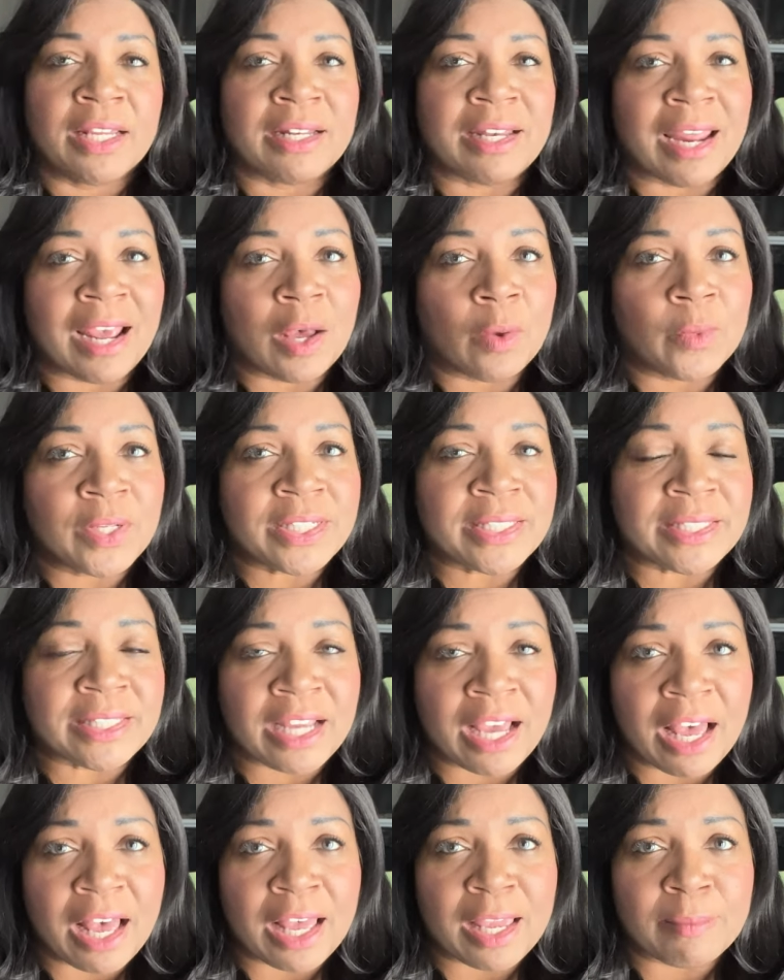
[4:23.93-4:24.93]
Now it's
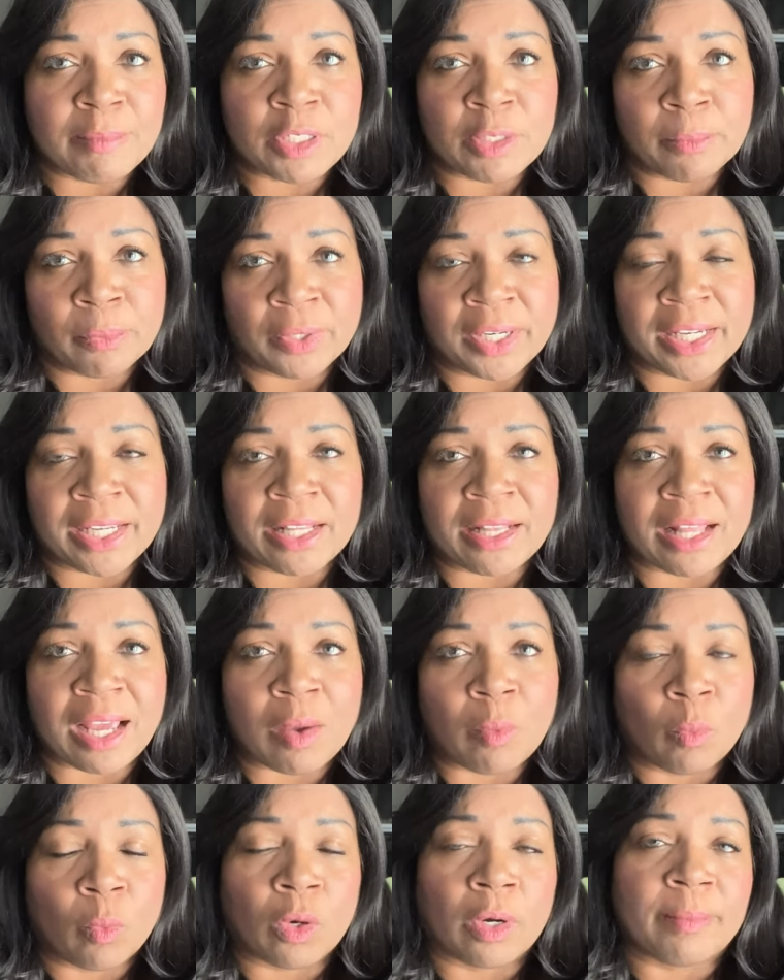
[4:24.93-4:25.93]
time to bring in
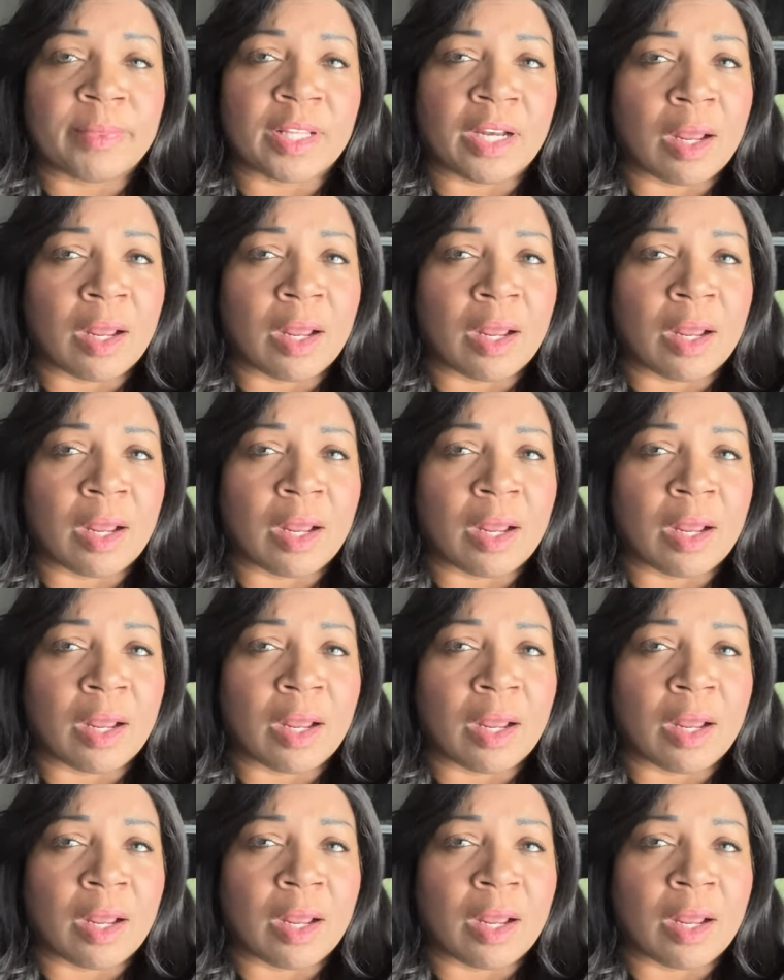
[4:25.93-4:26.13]
that warmth.